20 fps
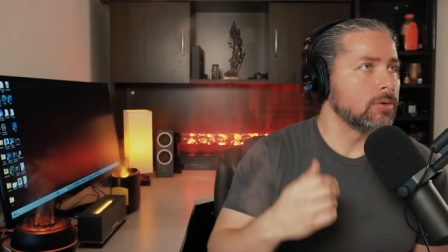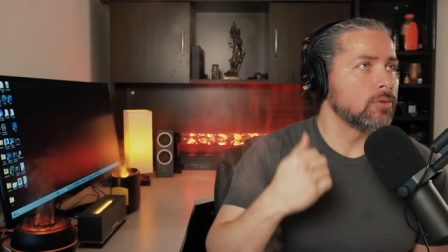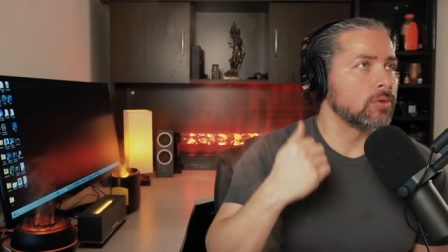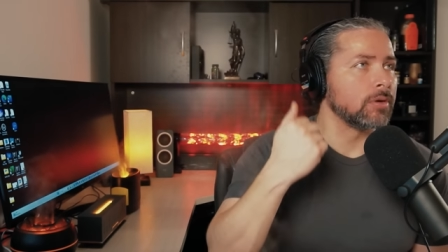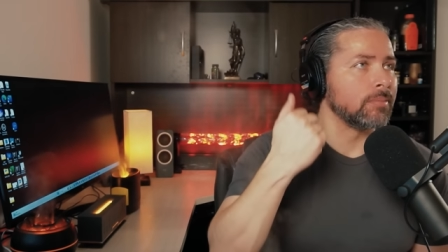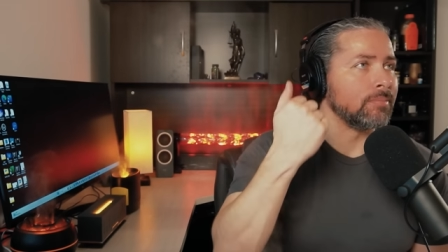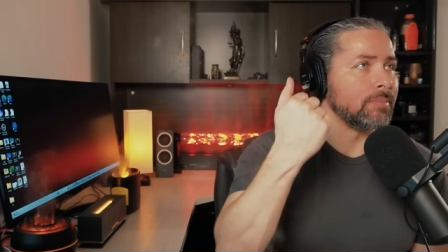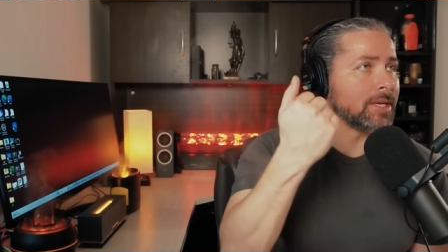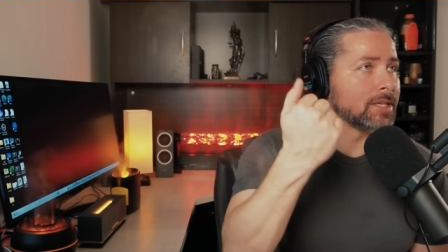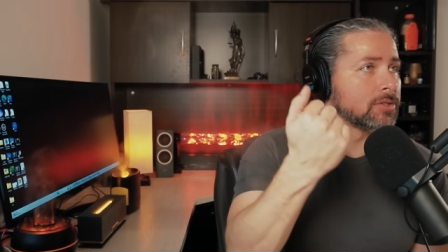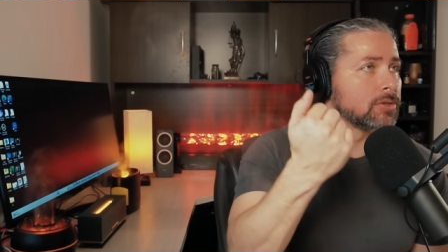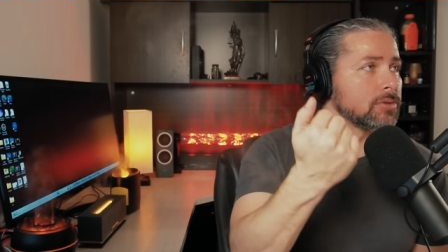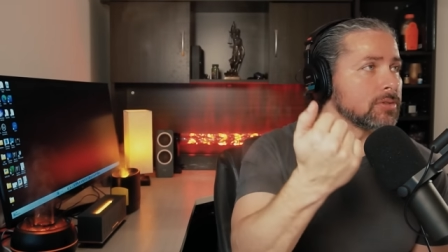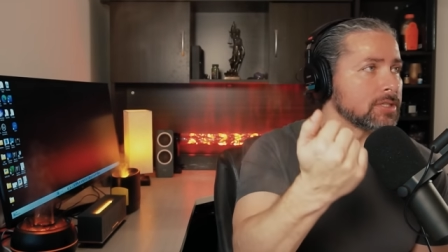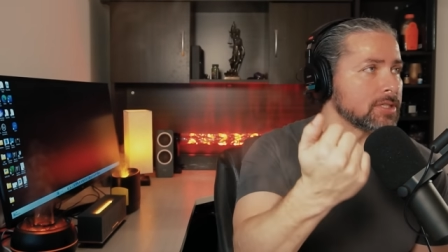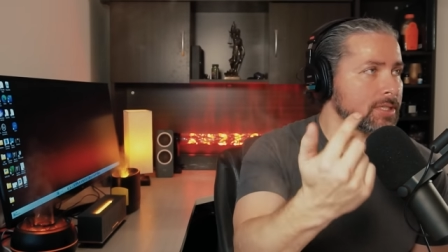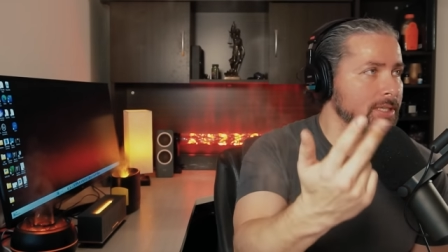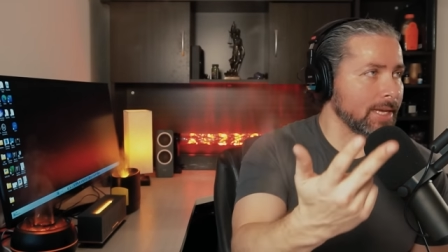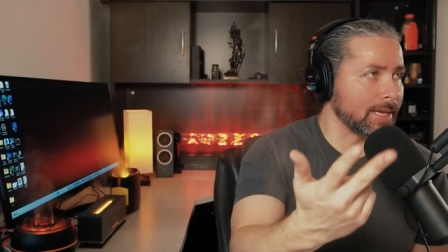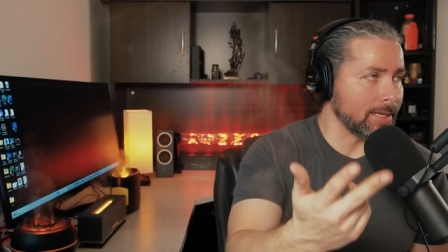or mental
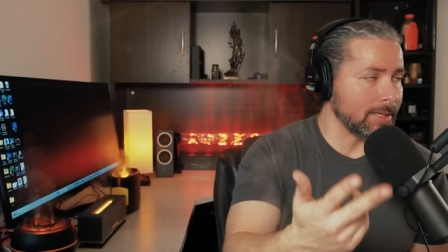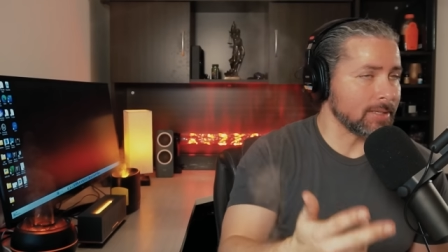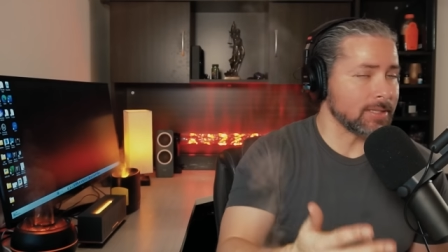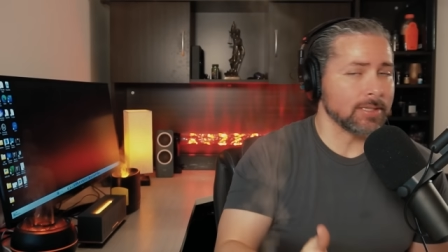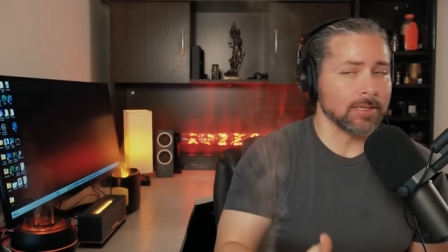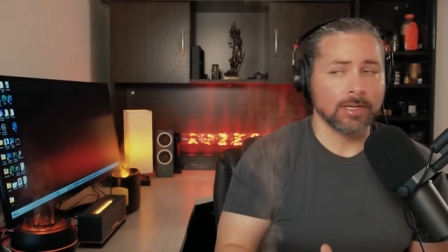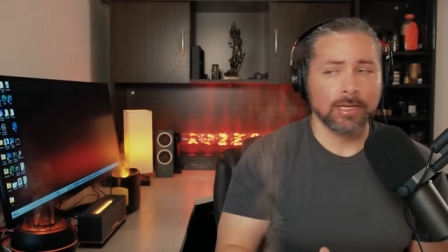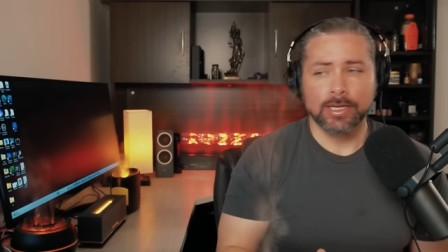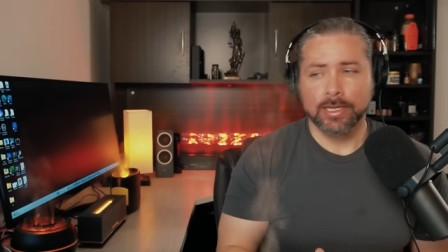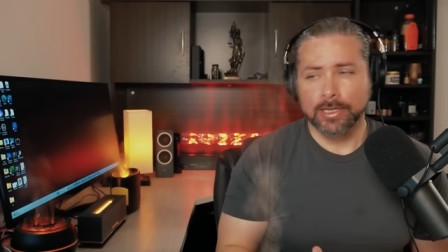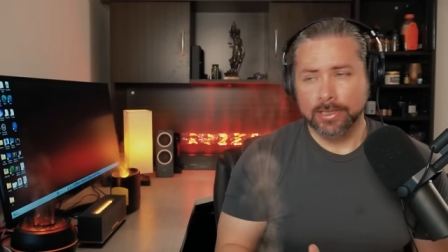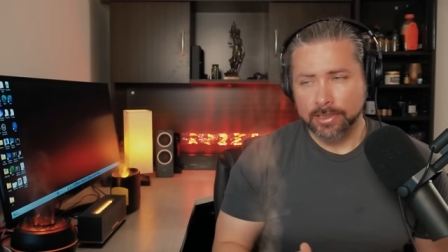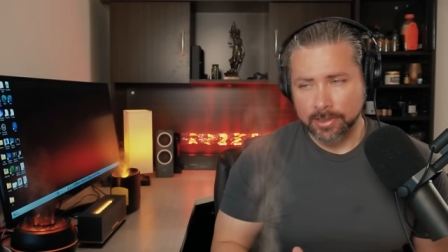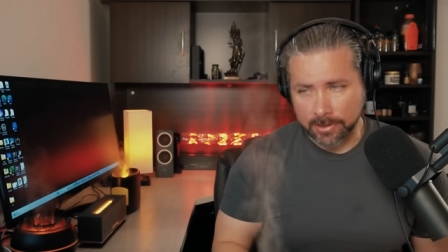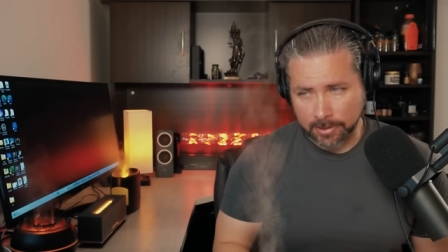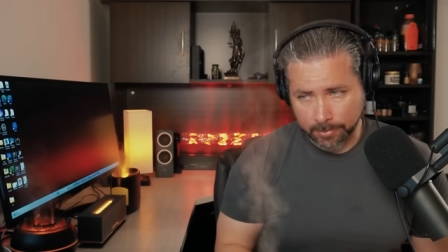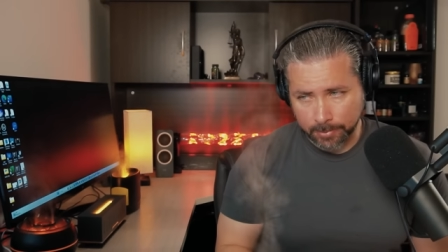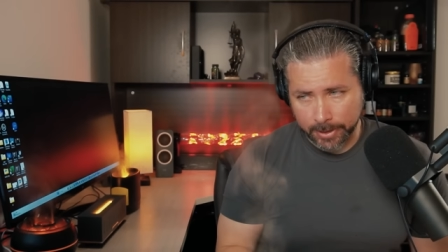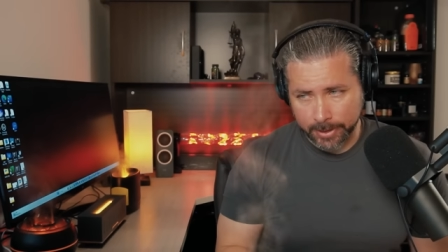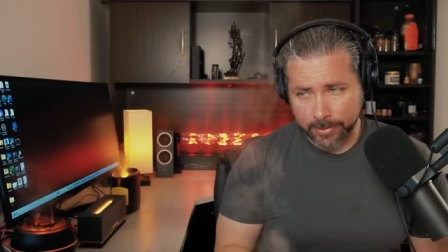states to
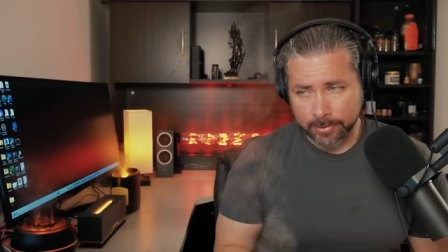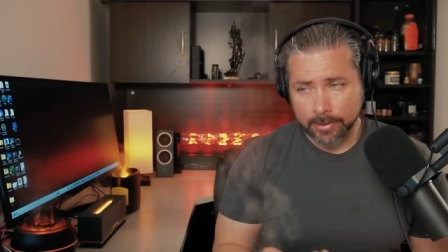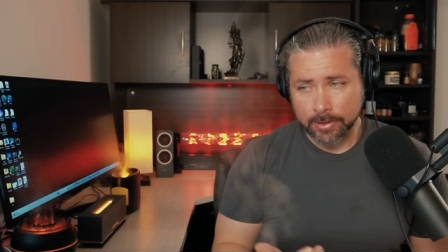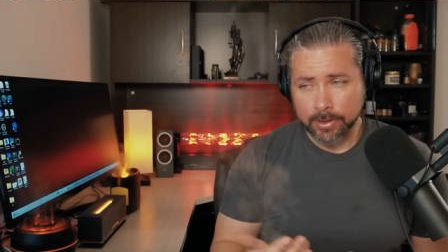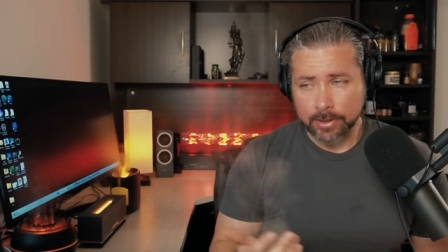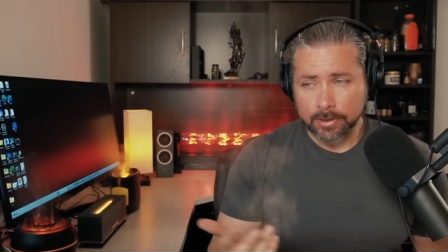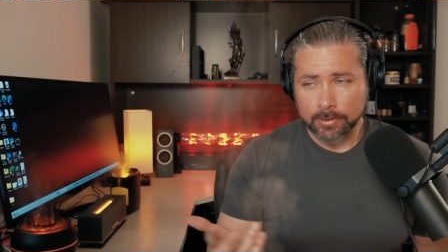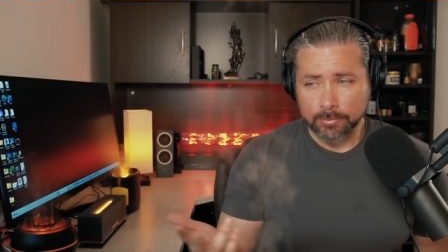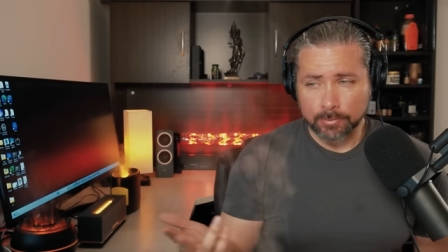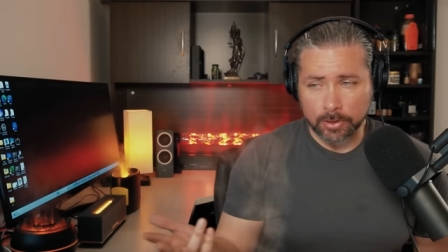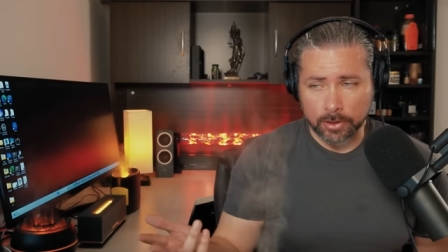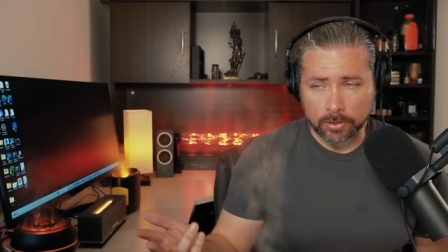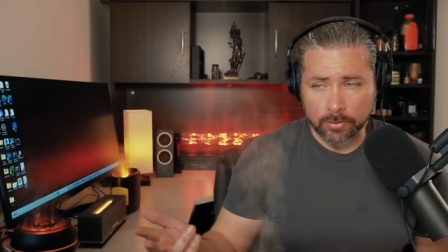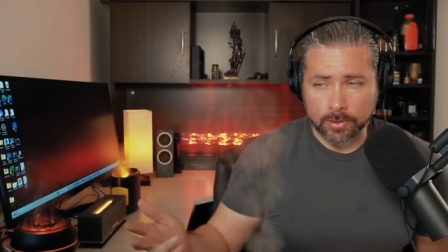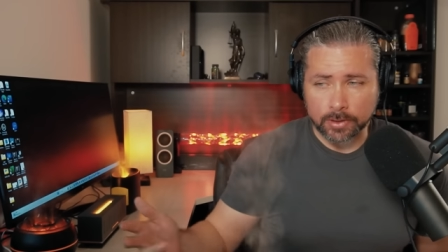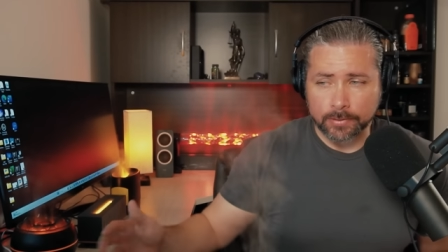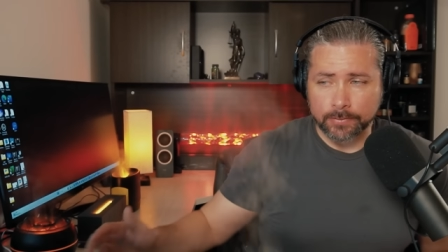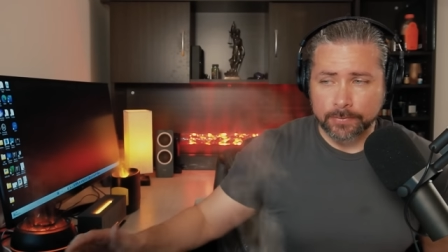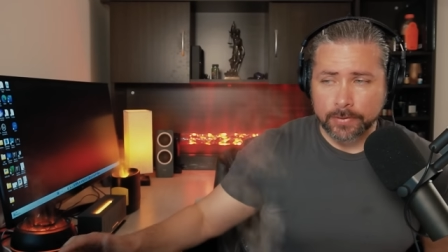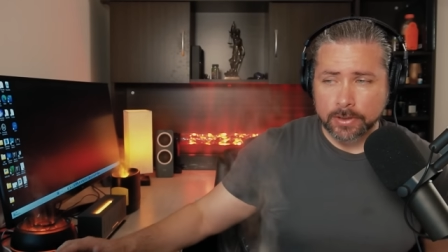commit murder
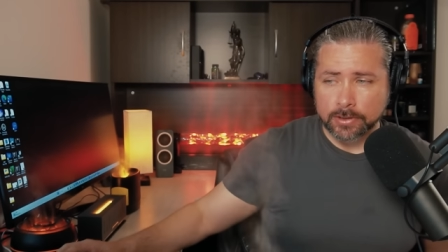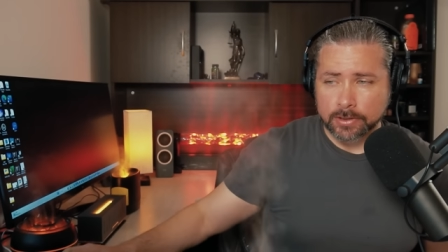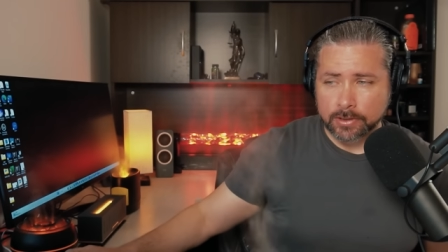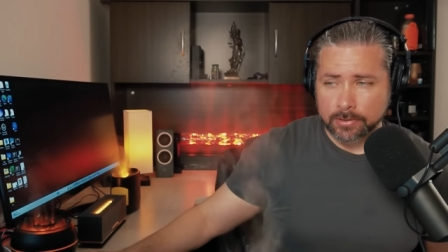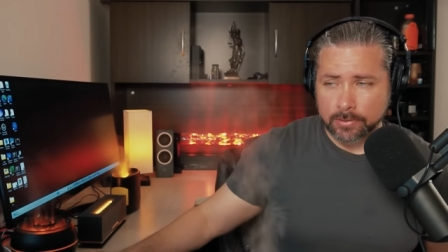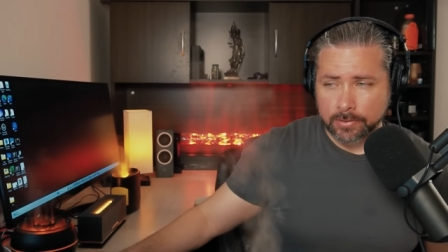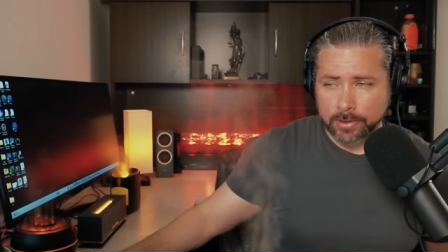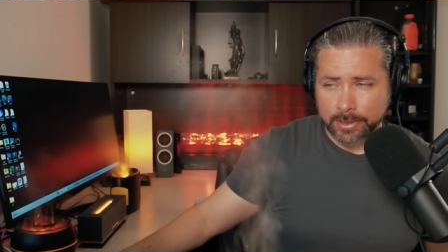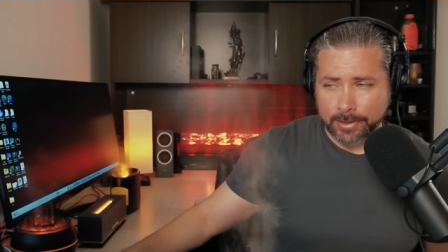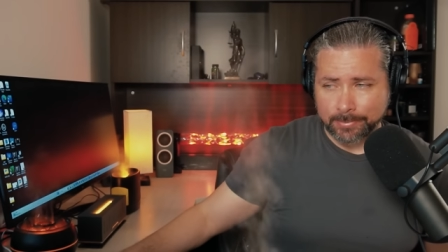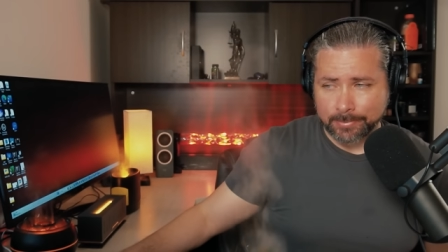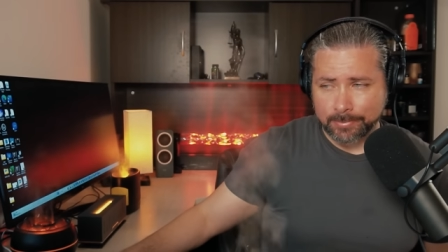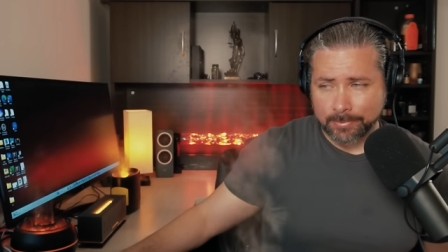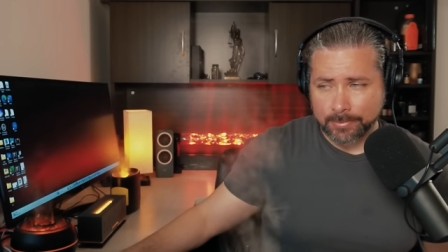in the first degree.